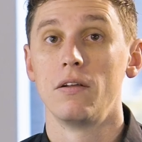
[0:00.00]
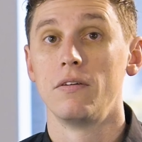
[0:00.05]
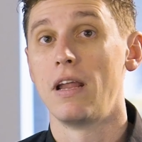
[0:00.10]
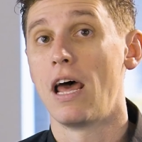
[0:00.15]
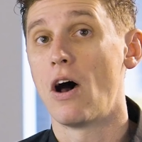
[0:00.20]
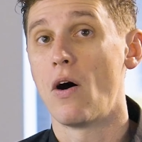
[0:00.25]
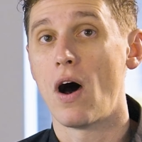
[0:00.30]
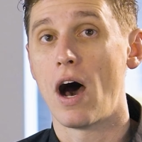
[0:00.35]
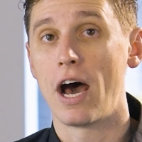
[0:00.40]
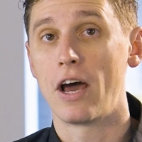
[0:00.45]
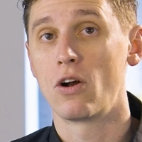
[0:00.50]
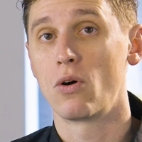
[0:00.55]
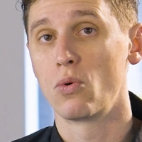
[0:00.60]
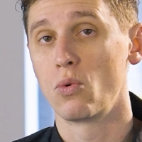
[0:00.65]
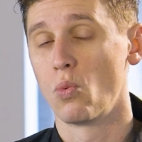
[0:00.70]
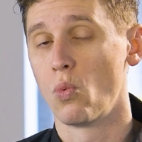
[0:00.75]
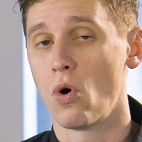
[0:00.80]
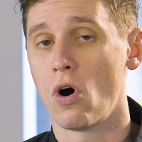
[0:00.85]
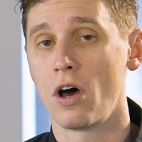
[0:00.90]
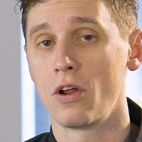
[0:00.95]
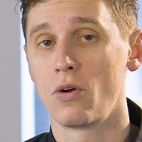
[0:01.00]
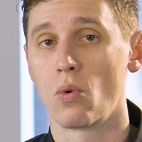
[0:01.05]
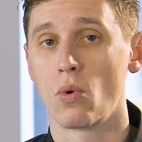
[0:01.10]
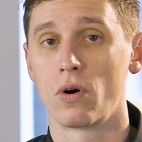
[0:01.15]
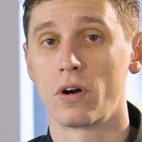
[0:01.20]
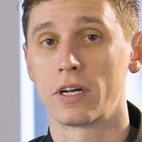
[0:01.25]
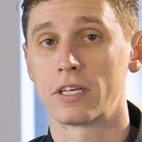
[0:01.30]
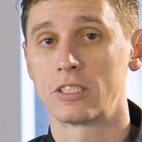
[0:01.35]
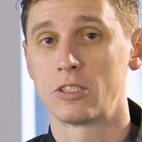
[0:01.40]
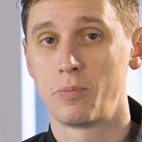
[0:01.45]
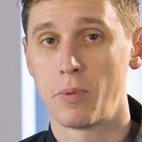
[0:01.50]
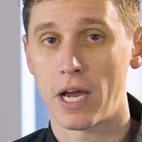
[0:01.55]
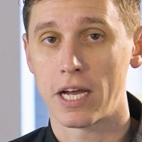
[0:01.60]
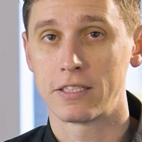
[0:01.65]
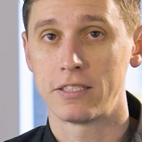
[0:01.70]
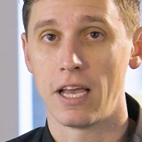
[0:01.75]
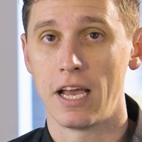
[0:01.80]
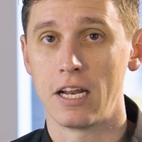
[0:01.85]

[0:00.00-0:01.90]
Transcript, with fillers: Now, I don't want or expect